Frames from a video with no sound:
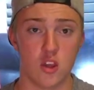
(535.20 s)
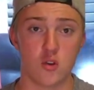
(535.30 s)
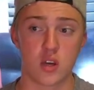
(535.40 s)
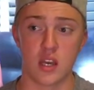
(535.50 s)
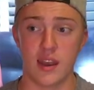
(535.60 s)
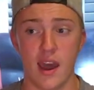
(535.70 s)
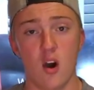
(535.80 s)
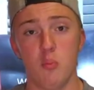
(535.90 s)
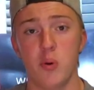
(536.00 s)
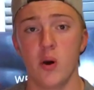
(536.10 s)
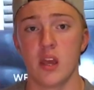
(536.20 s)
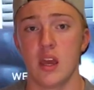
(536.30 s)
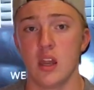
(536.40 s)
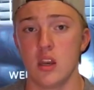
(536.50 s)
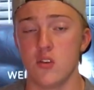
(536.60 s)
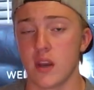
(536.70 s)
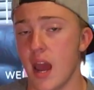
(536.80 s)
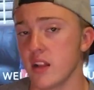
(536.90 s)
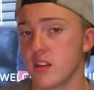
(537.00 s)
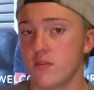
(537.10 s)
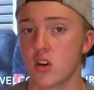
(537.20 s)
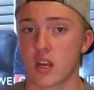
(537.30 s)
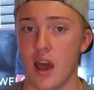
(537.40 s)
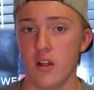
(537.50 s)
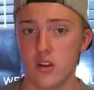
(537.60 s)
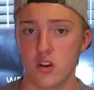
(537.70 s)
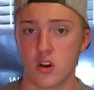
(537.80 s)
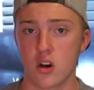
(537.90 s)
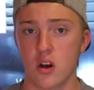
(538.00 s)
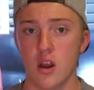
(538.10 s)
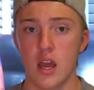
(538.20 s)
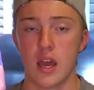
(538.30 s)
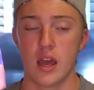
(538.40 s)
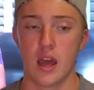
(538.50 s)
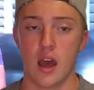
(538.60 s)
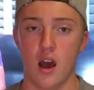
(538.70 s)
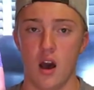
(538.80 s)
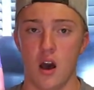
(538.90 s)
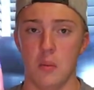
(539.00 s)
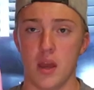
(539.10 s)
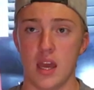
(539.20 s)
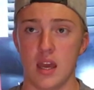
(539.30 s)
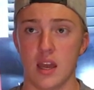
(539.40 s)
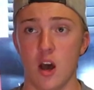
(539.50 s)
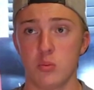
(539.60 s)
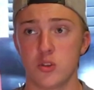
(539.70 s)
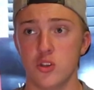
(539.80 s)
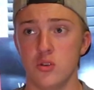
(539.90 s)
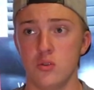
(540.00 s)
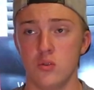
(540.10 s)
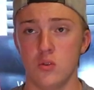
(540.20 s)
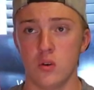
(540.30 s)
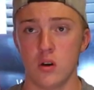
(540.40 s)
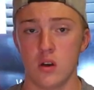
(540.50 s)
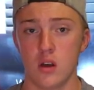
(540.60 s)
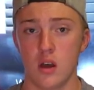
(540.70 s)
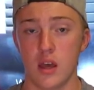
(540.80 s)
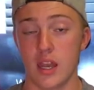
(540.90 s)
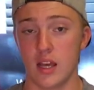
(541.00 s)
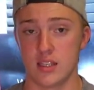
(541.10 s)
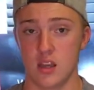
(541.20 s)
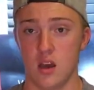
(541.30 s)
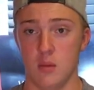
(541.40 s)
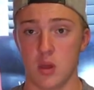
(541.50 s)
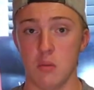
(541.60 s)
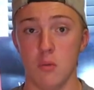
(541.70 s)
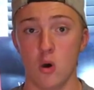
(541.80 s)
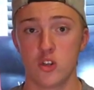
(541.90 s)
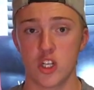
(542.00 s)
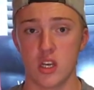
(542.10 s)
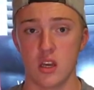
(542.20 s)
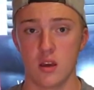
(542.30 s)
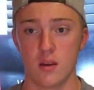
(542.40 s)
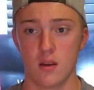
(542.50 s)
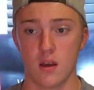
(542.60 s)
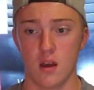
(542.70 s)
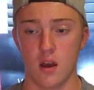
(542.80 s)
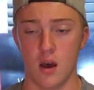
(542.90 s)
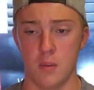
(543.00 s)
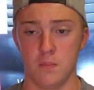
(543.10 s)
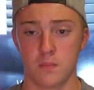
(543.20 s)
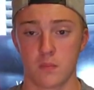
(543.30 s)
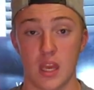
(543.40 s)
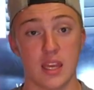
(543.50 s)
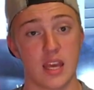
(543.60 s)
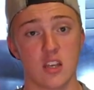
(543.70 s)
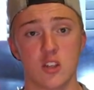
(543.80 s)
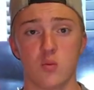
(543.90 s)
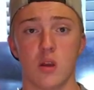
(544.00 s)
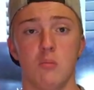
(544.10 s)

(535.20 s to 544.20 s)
you can now put in, adds up to your calendar, it helps you, it has emoji, it guesses what